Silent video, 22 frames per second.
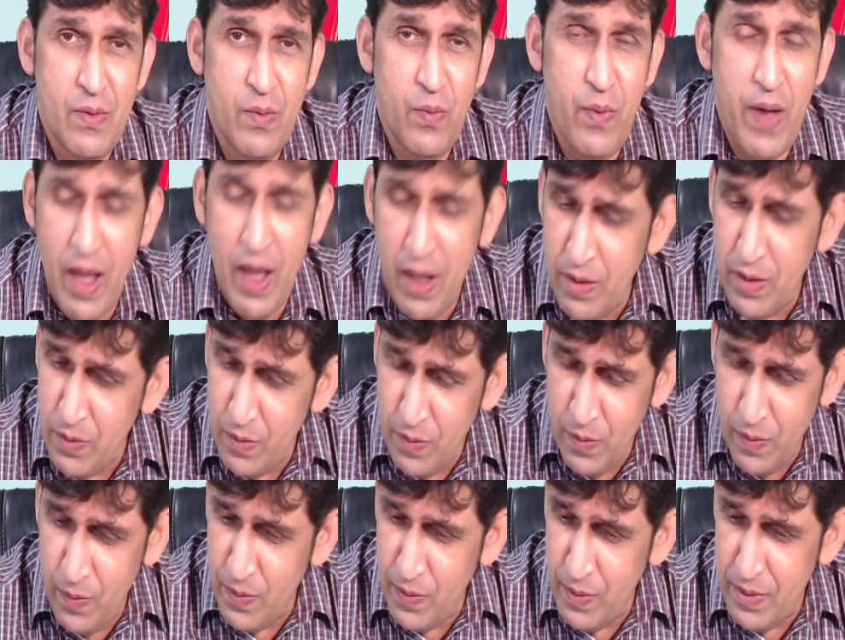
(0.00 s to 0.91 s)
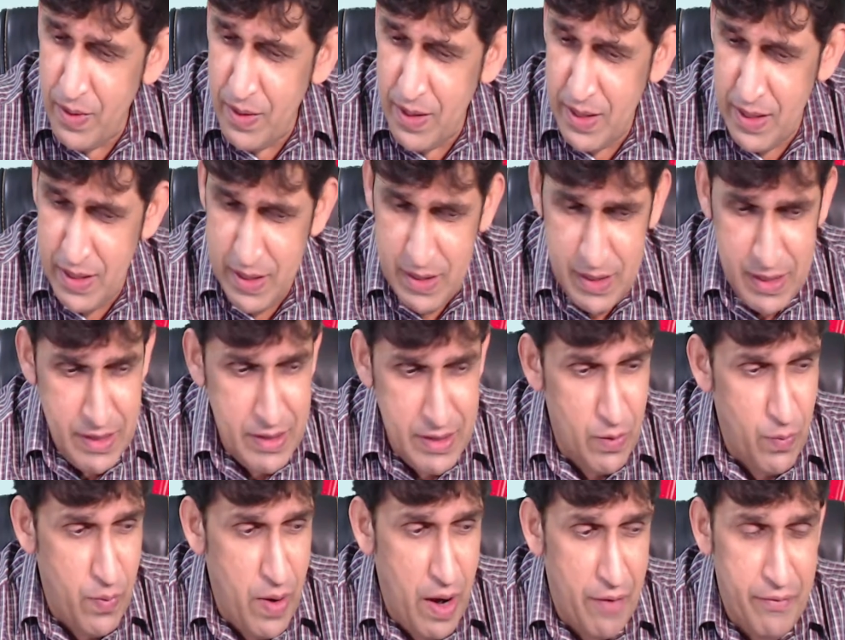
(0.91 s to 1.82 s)
Well, in
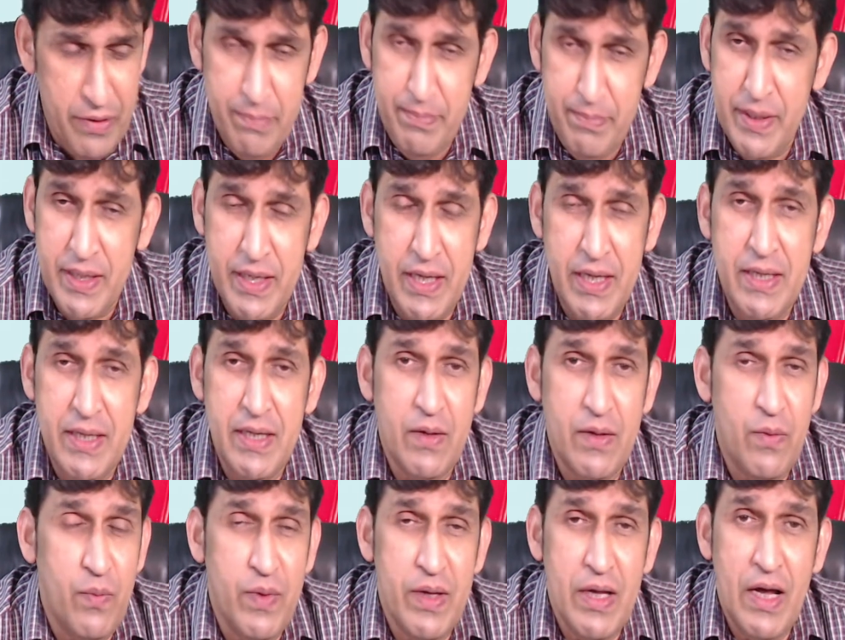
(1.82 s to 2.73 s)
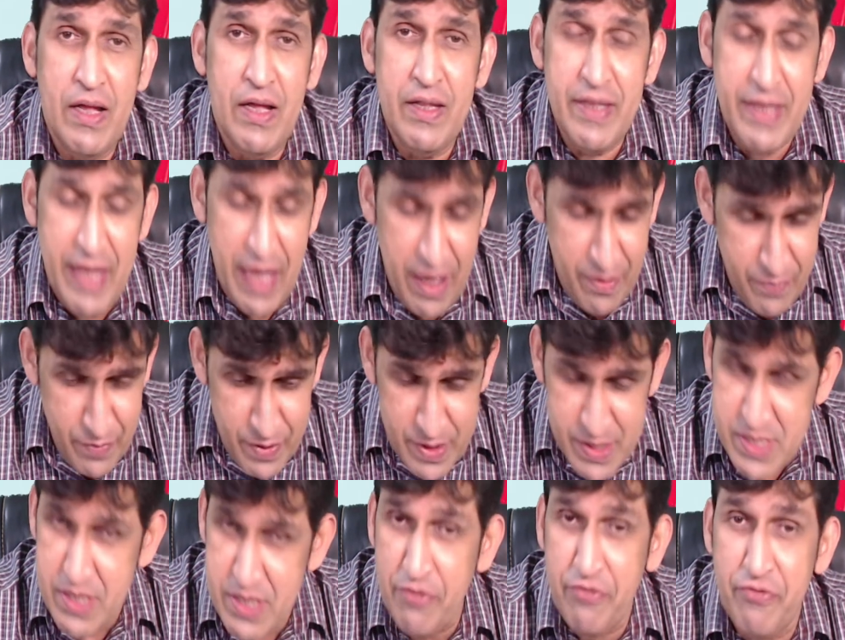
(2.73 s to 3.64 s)
the very beginning, we are never
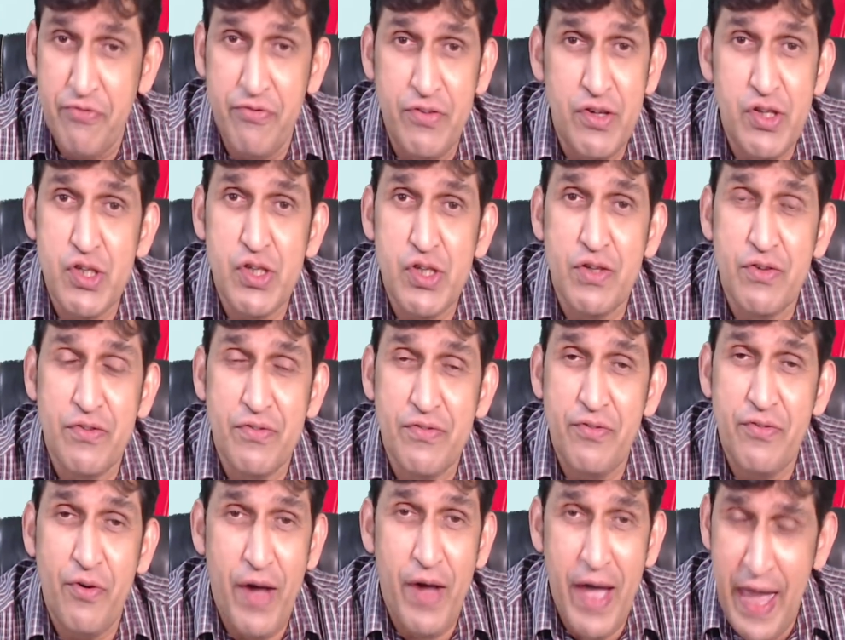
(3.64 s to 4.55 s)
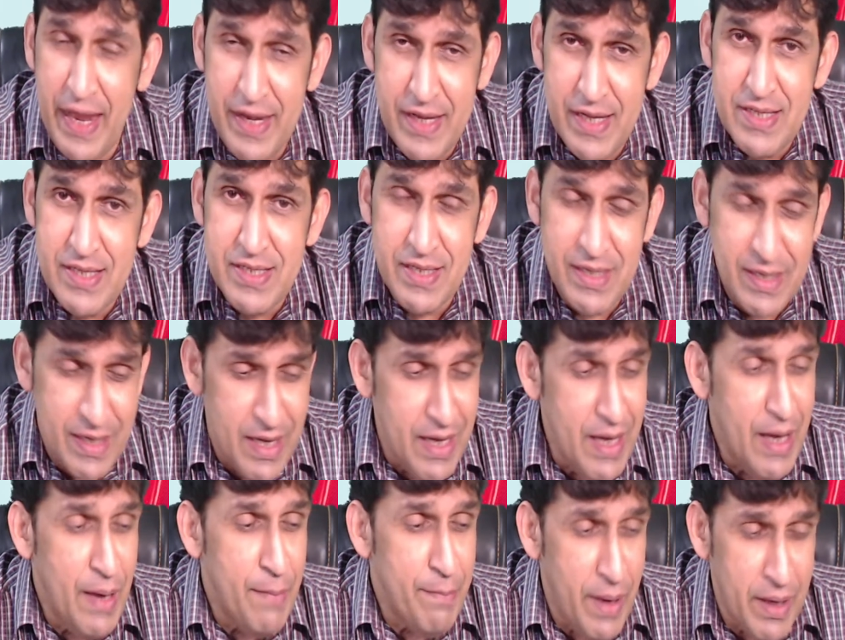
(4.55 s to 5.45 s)
sufficient for anything,
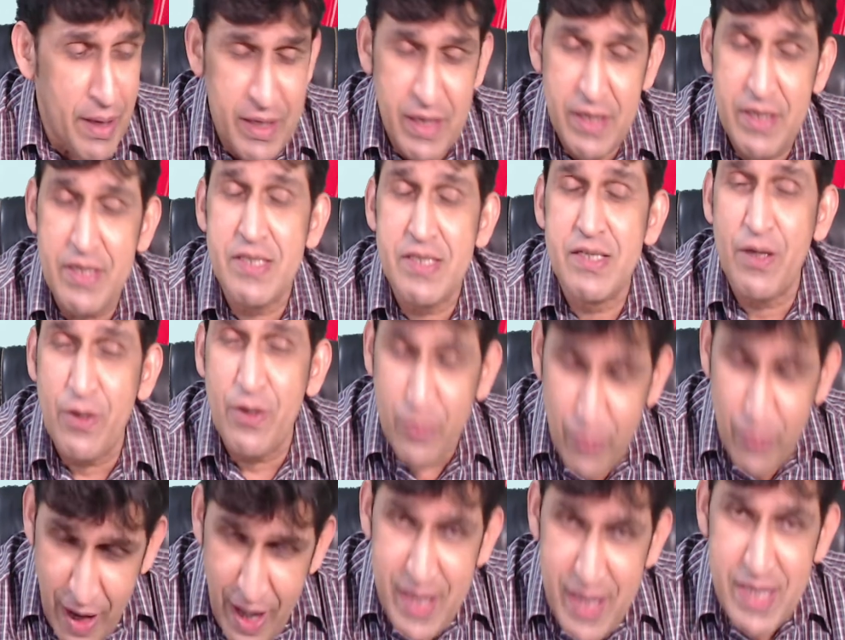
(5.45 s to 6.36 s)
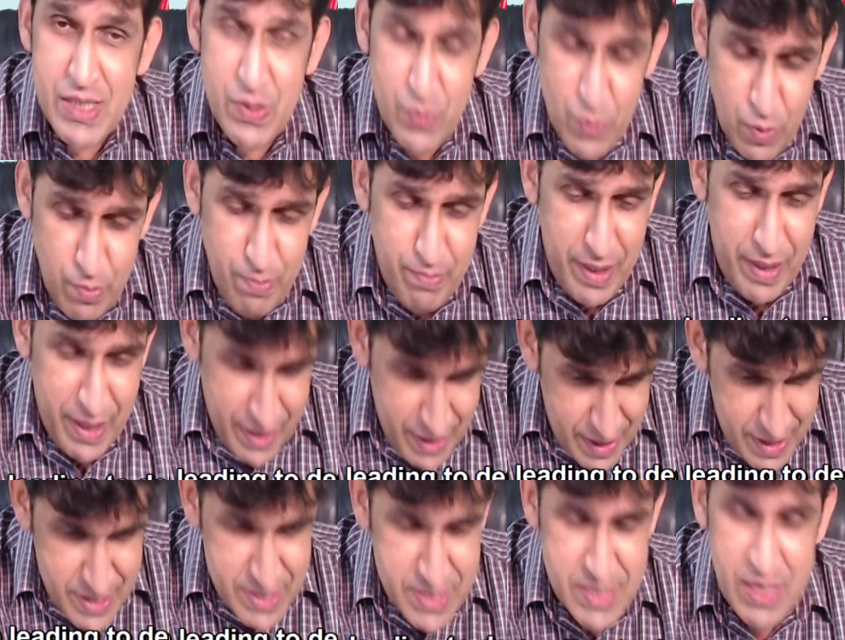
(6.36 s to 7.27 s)
but it is Christ who
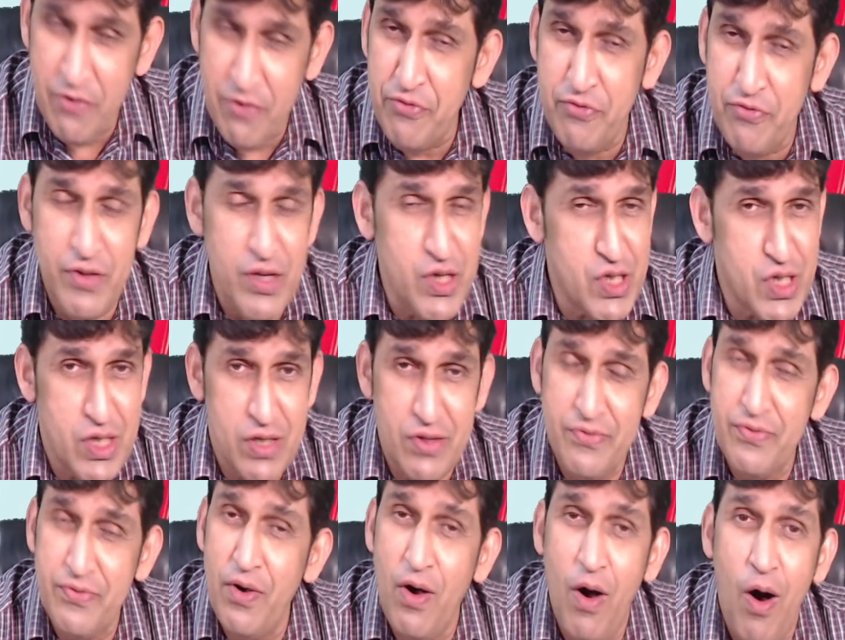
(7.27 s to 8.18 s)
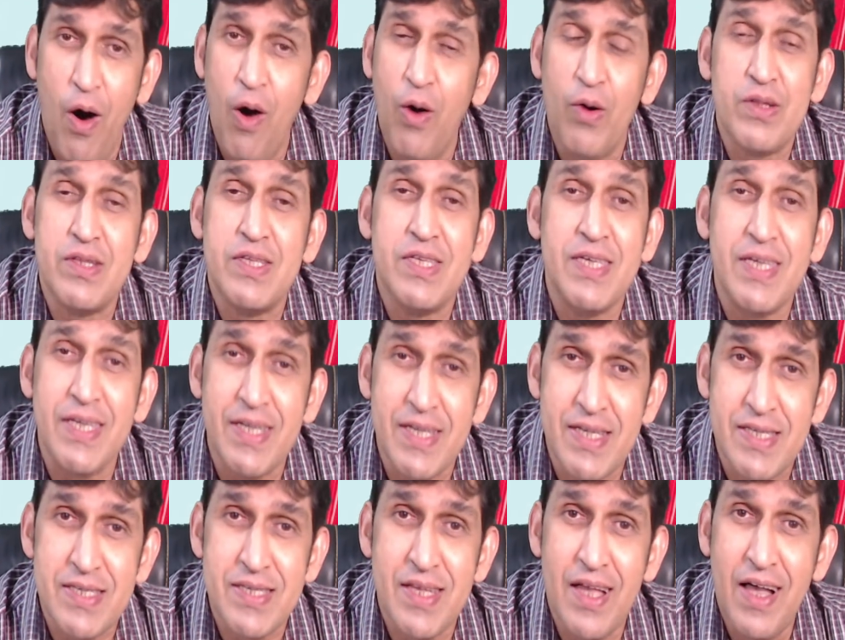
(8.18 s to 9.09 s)
makes us sufficient for all
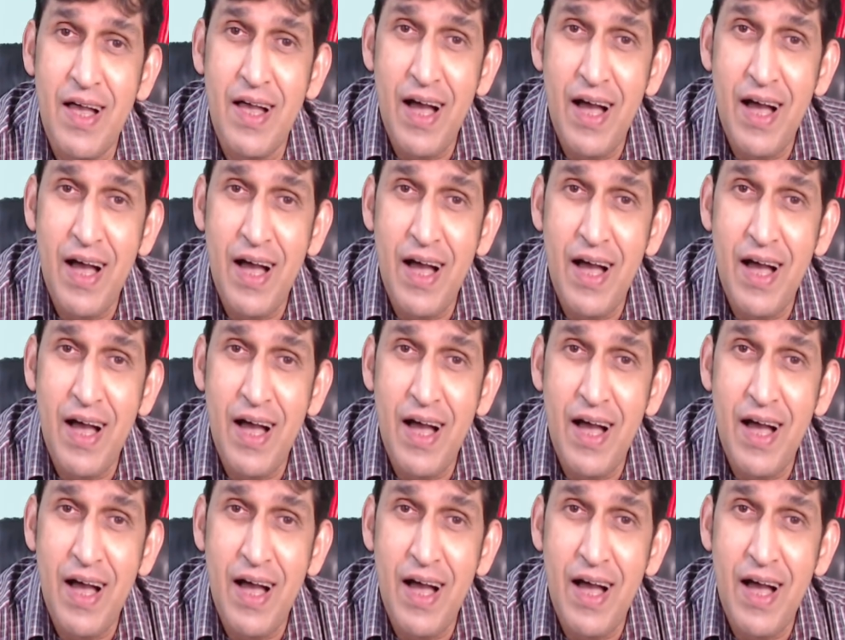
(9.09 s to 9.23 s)
things.